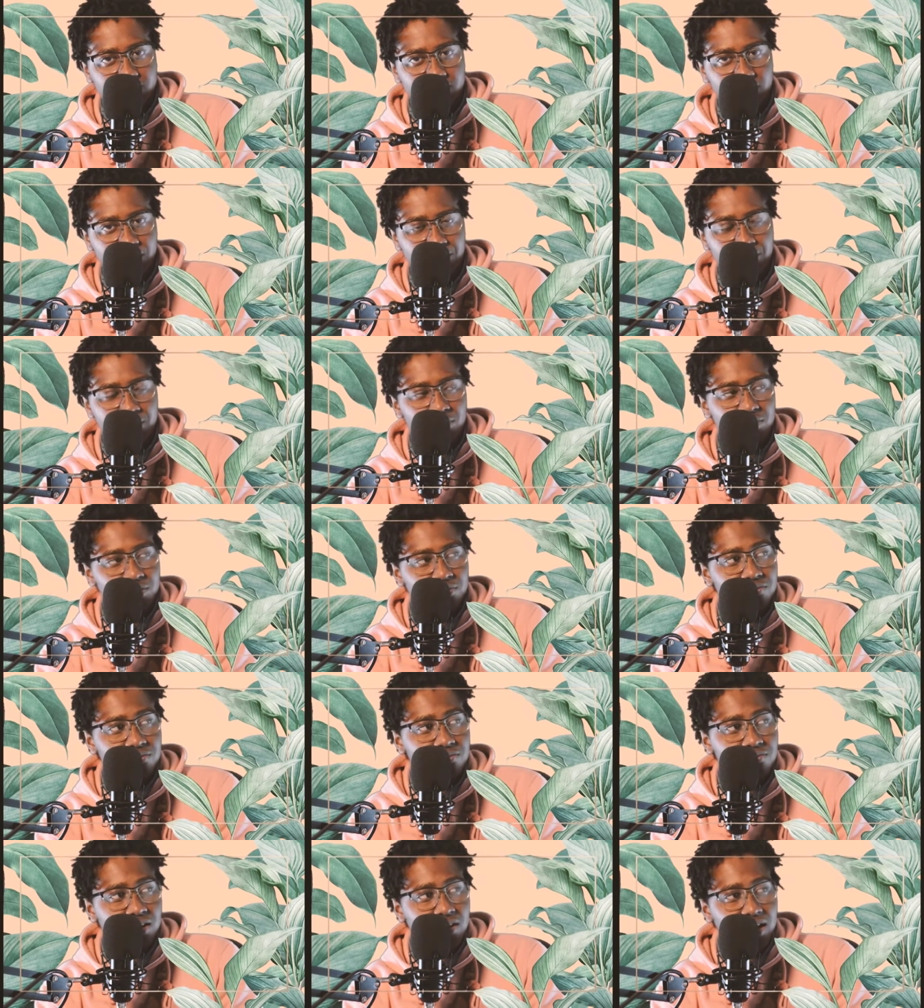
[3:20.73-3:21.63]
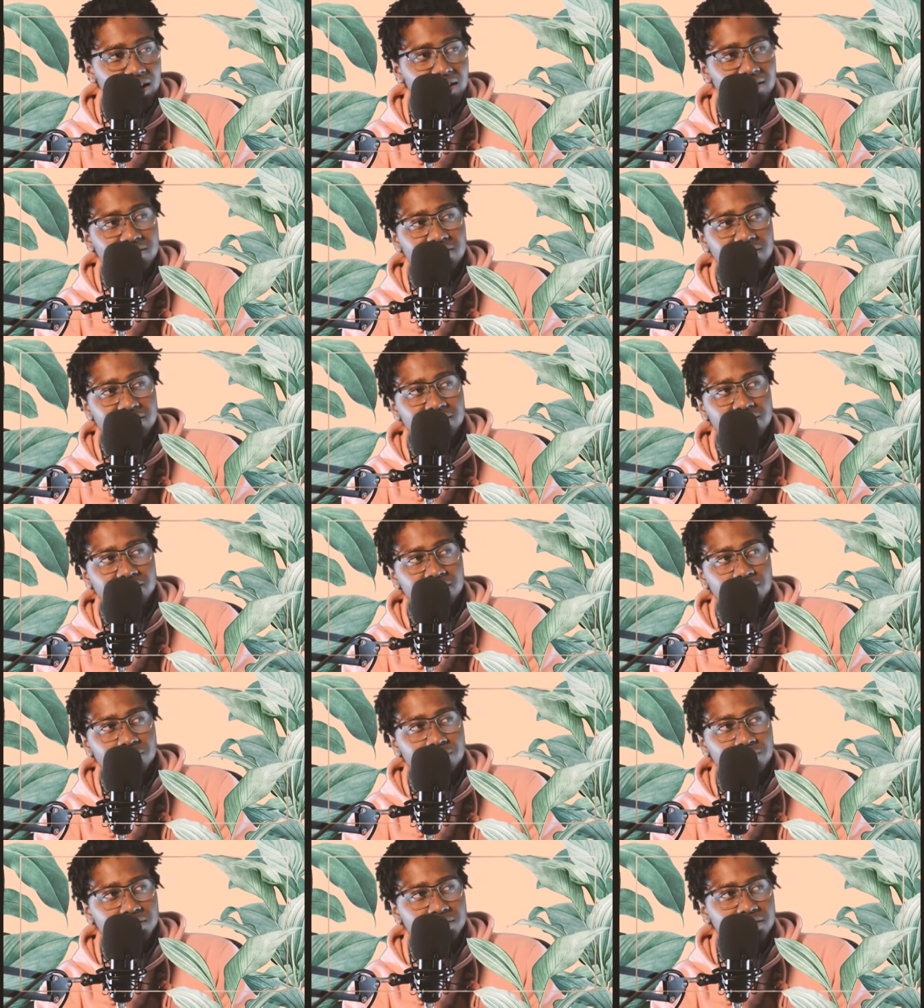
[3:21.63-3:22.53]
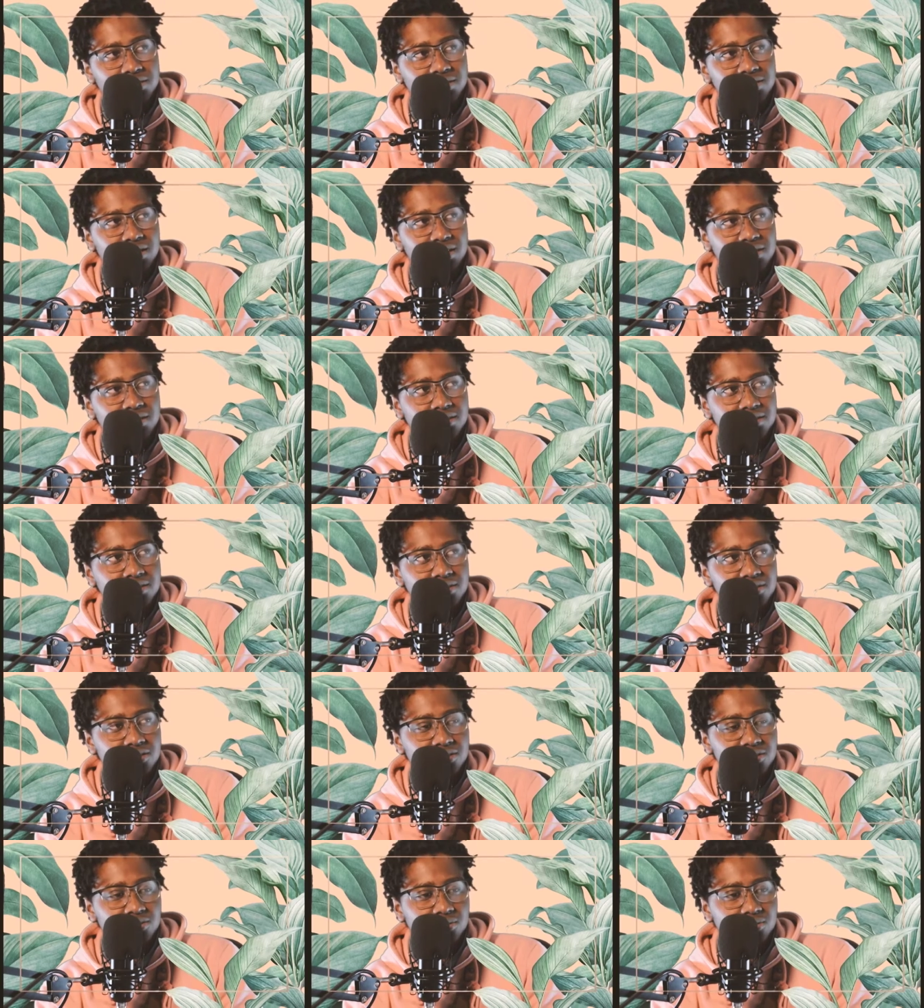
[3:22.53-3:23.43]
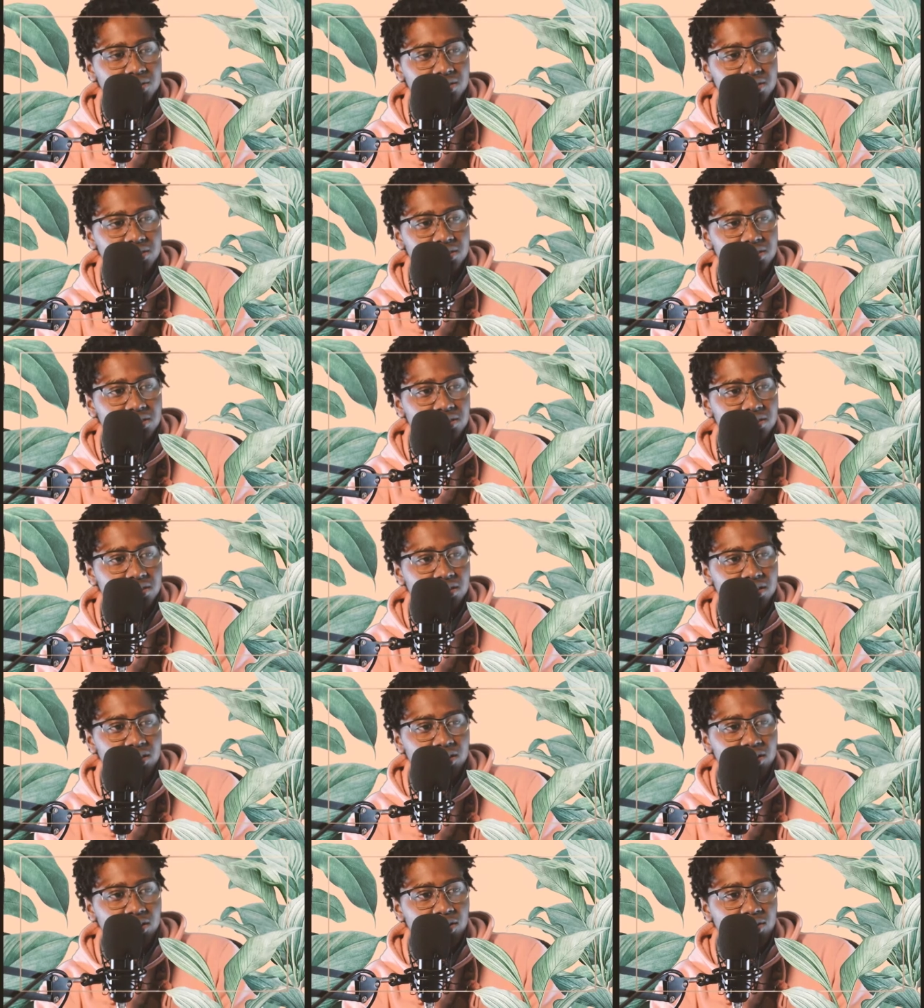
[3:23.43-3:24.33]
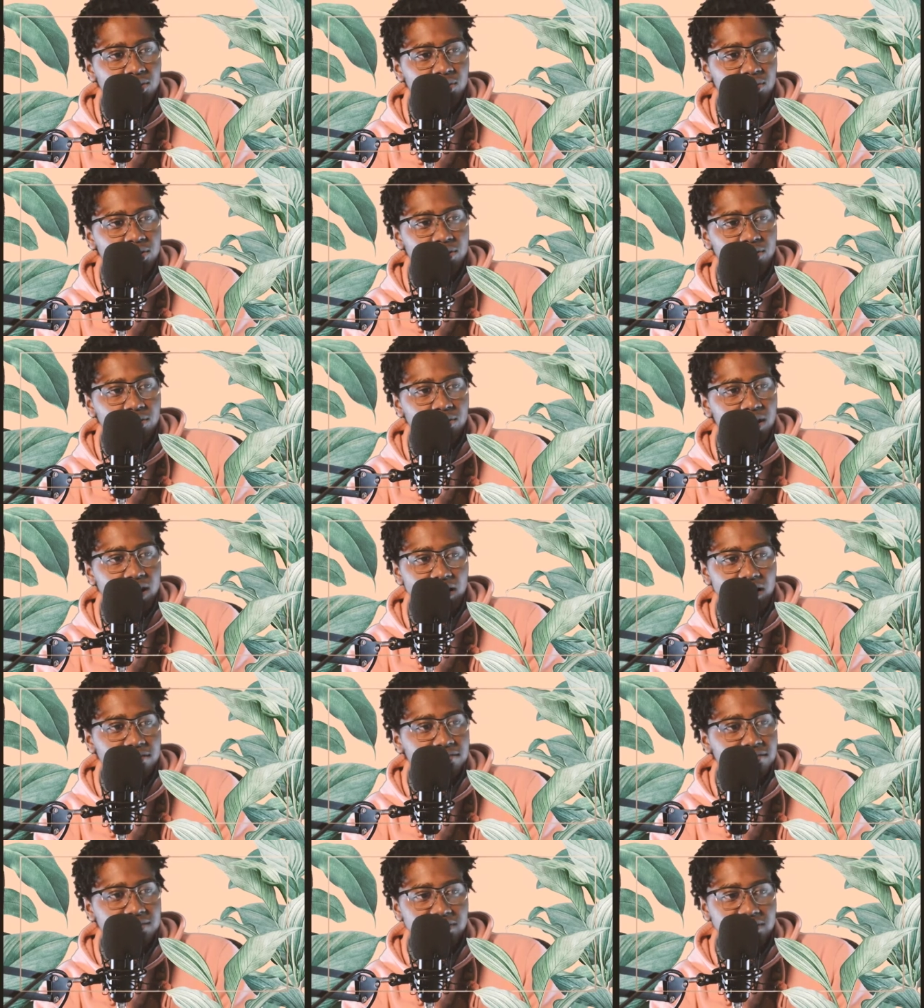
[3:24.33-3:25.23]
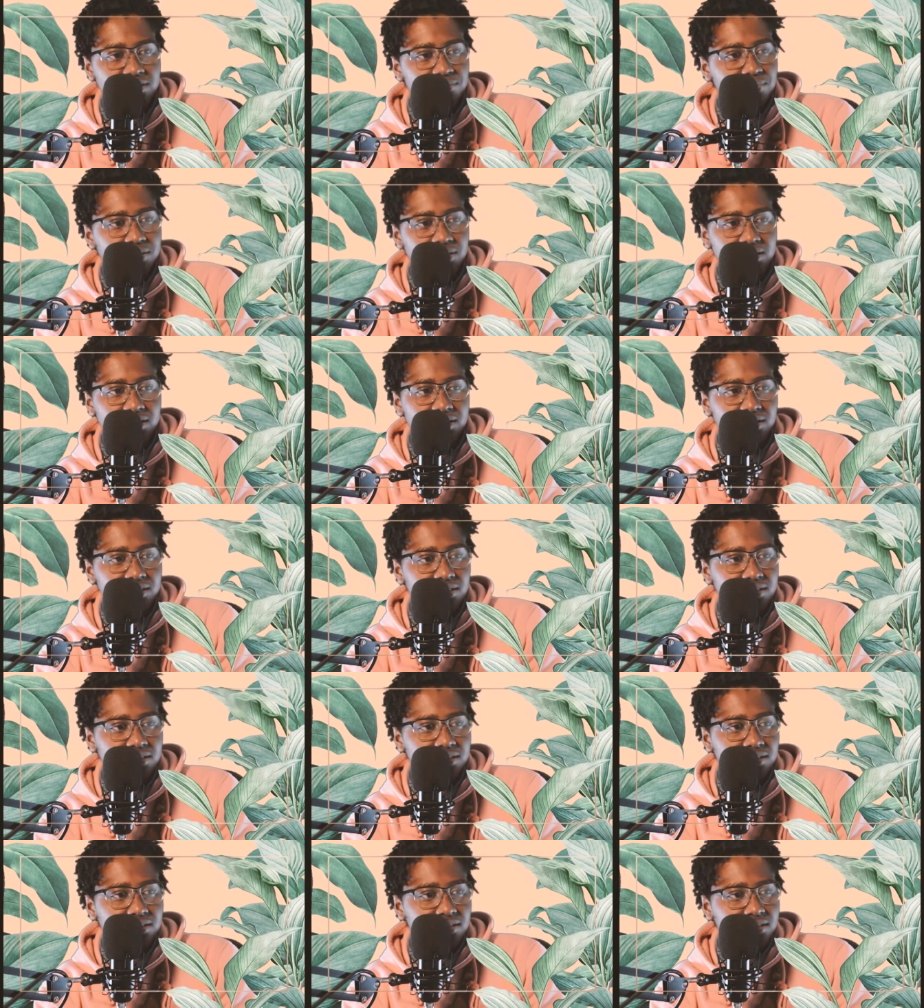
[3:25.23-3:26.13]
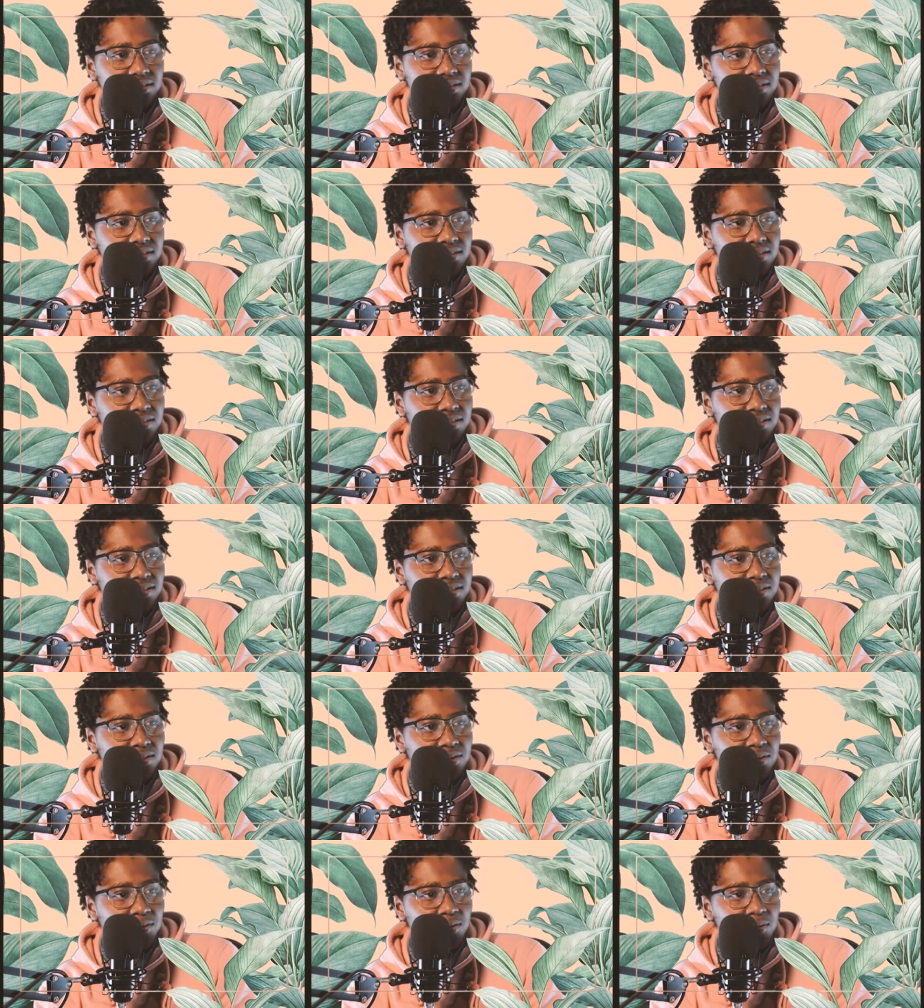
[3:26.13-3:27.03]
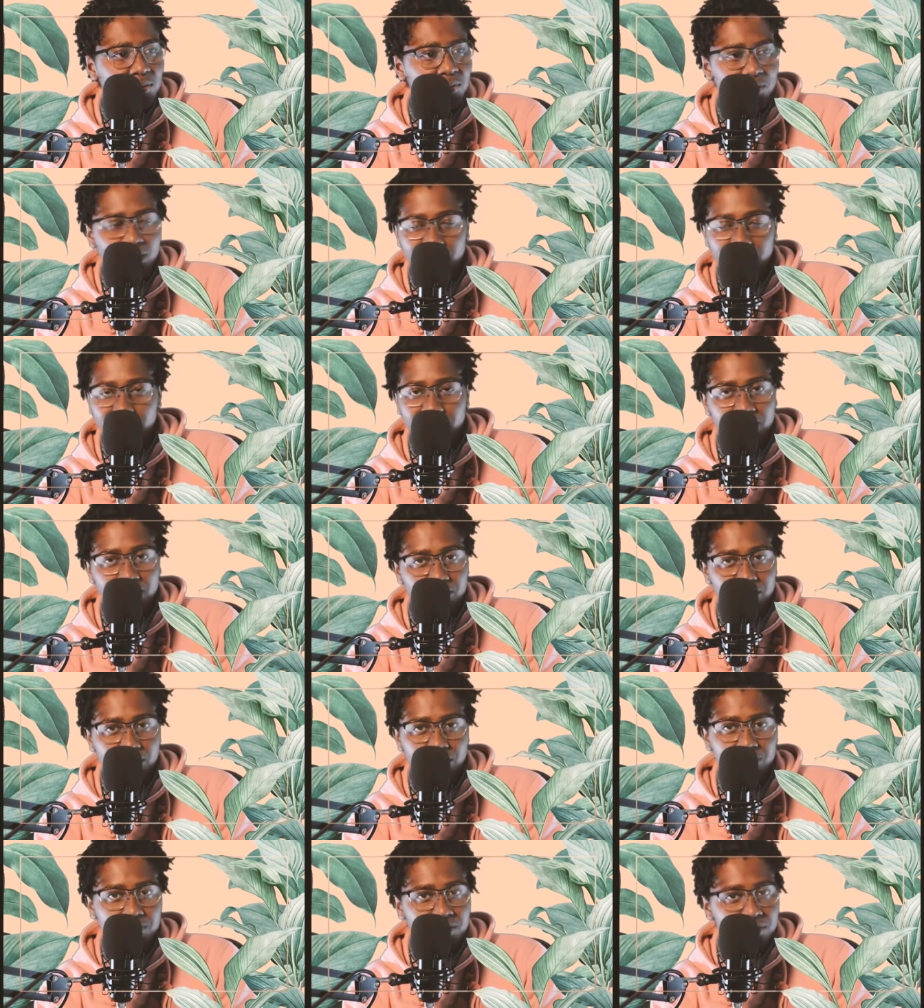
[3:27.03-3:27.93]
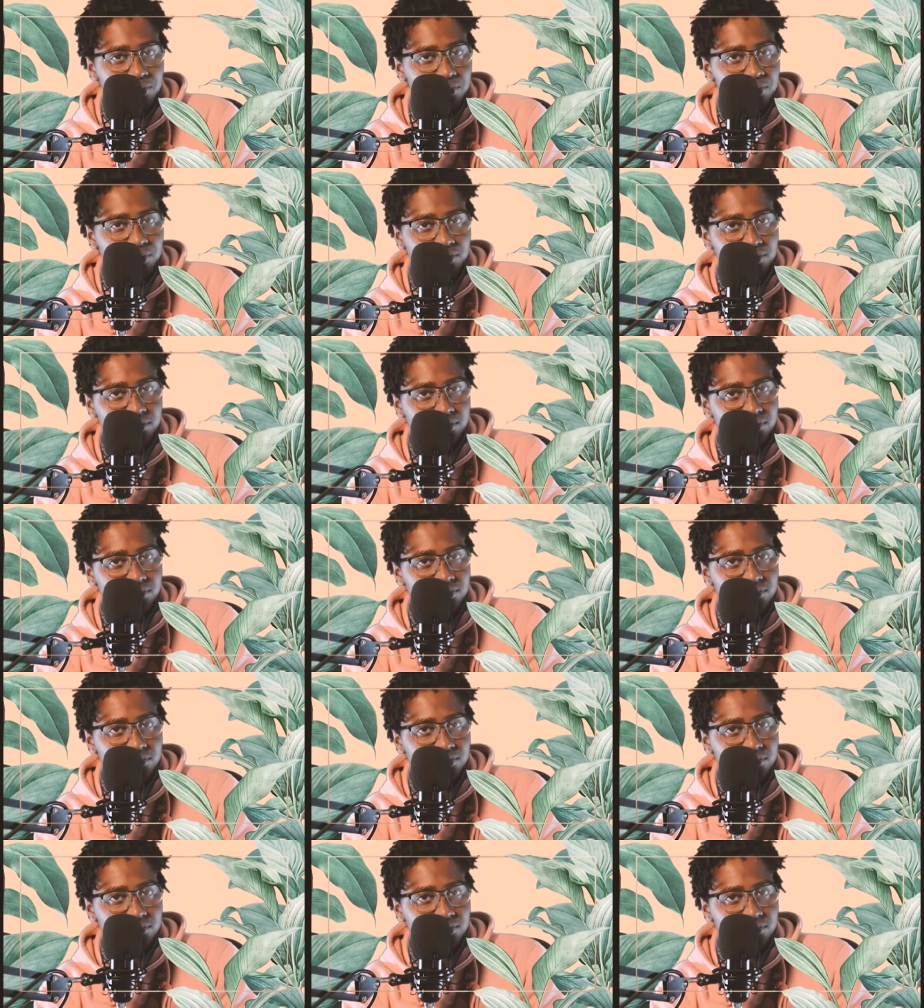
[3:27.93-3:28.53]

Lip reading: We've actually set up a society in which we don't have to be with other people.